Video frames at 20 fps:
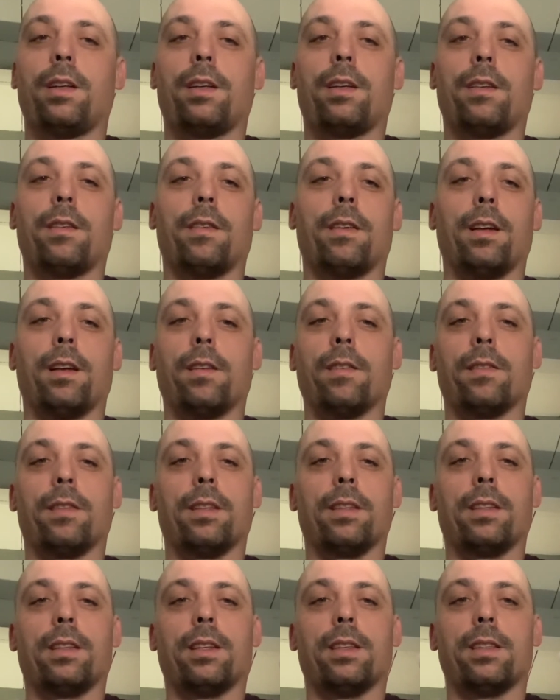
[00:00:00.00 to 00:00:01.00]
good. I don't
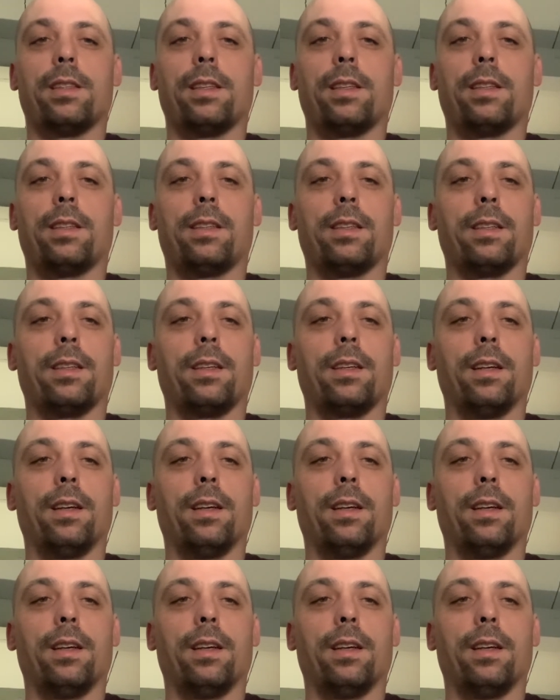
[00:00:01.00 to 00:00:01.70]
think there's anything